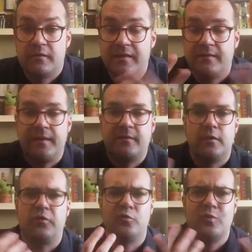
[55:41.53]
It it
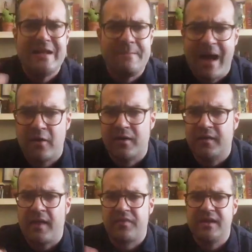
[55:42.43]
doesn't really matter.
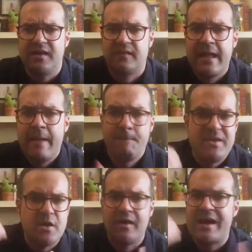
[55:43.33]
I, I think it's
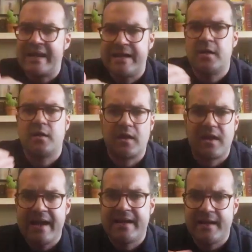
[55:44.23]
beyond liking or not
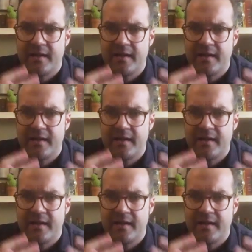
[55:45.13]
liking.